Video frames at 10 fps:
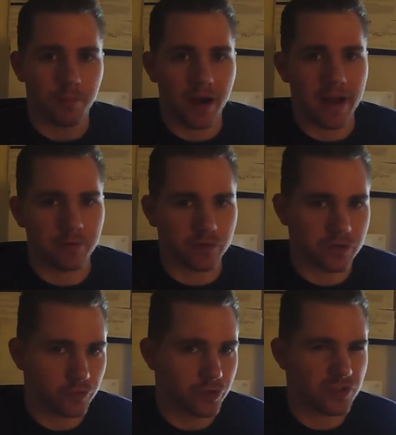a pipe or
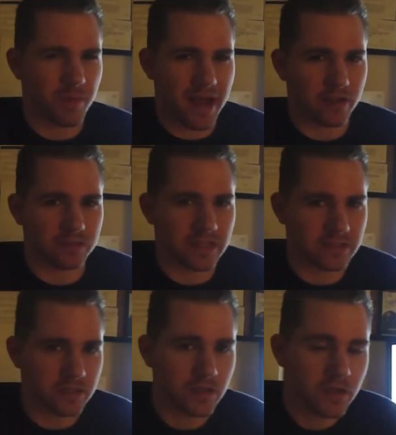real tobacco
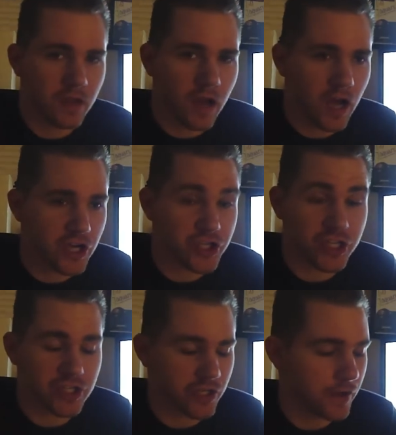tasting uh,
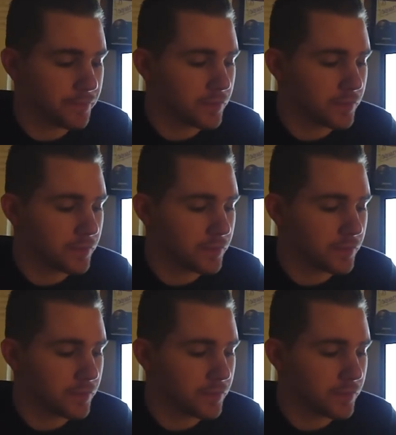shisha,